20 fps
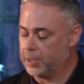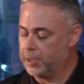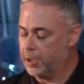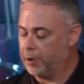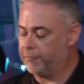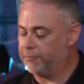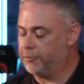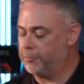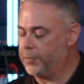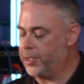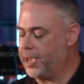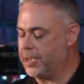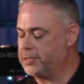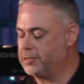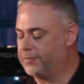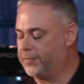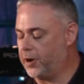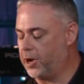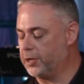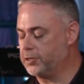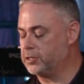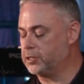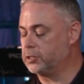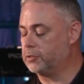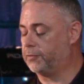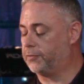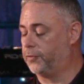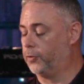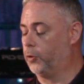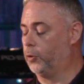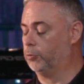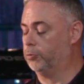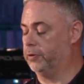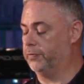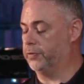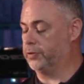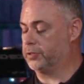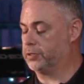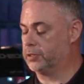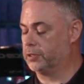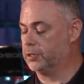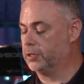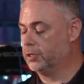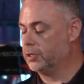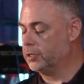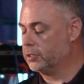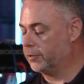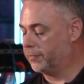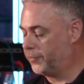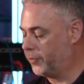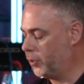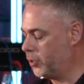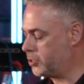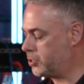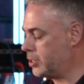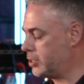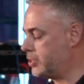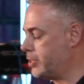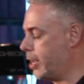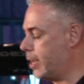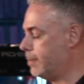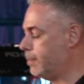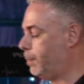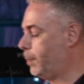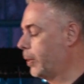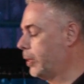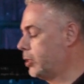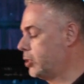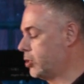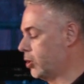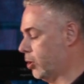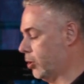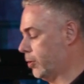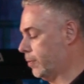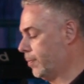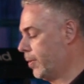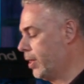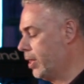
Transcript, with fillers: and from there divides into four rivers. The first is named Pishon.